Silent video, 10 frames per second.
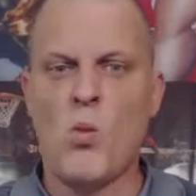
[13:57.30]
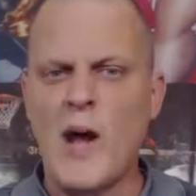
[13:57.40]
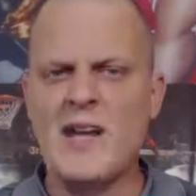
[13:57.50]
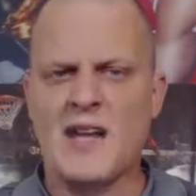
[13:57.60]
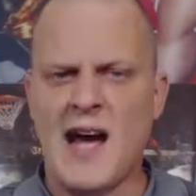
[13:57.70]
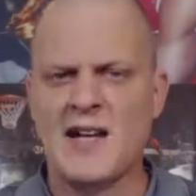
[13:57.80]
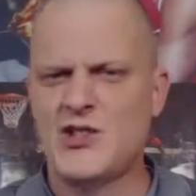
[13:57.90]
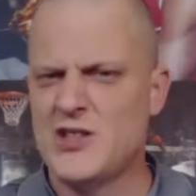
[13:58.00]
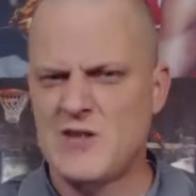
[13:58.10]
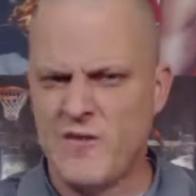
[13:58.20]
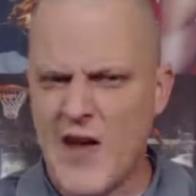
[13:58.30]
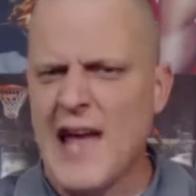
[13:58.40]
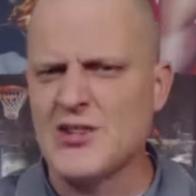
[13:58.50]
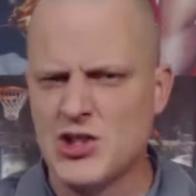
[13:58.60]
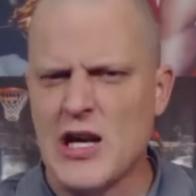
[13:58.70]
weight-conscious
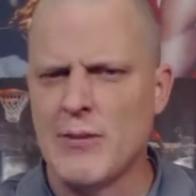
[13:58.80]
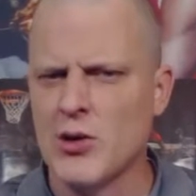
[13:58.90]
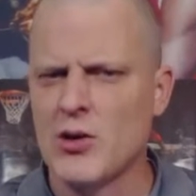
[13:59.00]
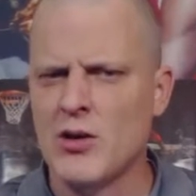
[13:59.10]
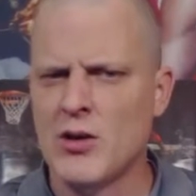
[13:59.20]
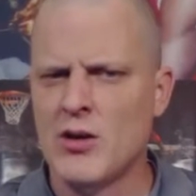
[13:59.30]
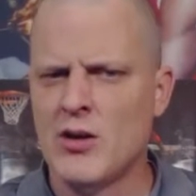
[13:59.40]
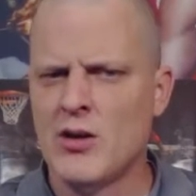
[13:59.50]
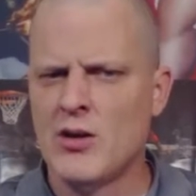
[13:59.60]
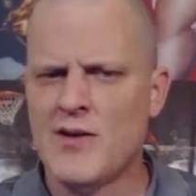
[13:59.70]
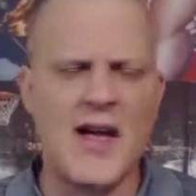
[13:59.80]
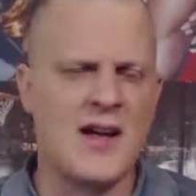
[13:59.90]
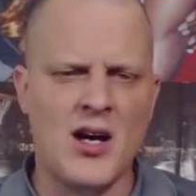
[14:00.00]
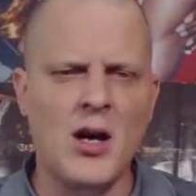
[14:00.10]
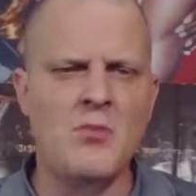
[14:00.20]
fat shamer
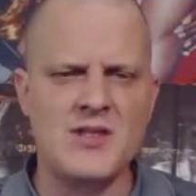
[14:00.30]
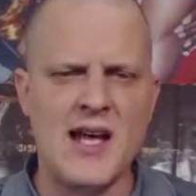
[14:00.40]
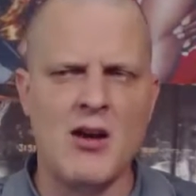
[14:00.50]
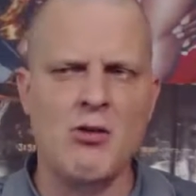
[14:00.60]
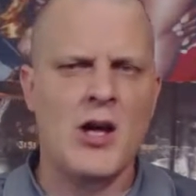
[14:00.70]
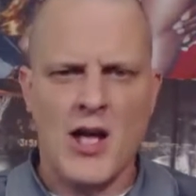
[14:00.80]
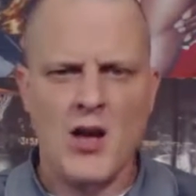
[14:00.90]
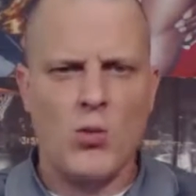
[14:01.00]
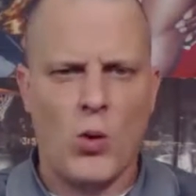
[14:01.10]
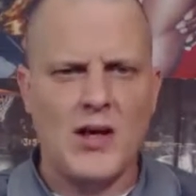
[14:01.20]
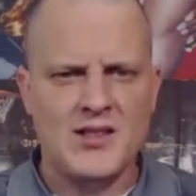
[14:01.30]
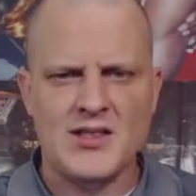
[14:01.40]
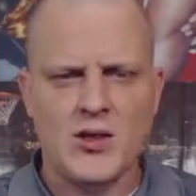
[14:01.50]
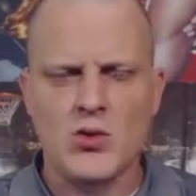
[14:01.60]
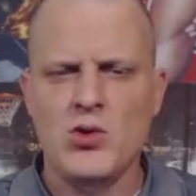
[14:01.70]
that comes out and
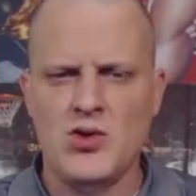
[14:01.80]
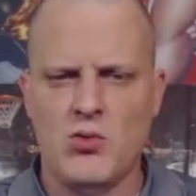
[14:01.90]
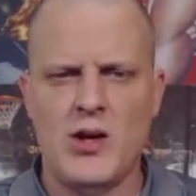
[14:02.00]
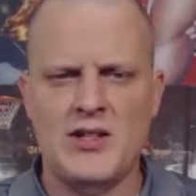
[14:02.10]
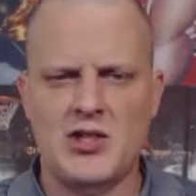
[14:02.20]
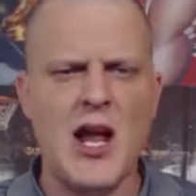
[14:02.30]
wants the Cruiserweight